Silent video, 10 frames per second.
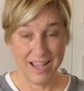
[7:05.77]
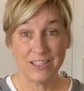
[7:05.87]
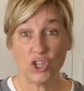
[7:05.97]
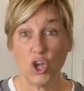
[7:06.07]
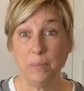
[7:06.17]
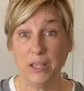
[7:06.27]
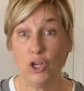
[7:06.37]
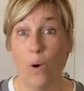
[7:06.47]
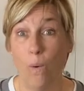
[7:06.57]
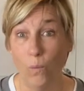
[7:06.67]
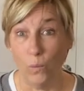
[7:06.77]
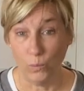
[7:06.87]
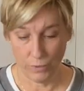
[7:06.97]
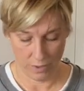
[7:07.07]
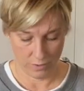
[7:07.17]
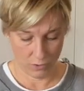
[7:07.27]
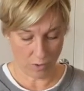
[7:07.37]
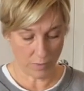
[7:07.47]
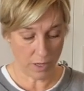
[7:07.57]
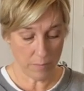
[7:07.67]
It's going to be cold. So
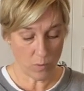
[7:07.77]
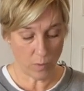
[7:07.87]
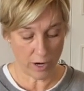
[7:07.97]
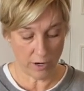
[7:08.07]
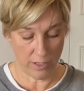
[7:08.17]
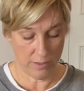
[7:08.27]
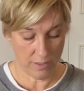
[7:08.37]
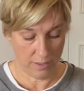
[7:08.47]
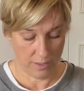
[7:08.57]
I'm going to be wearing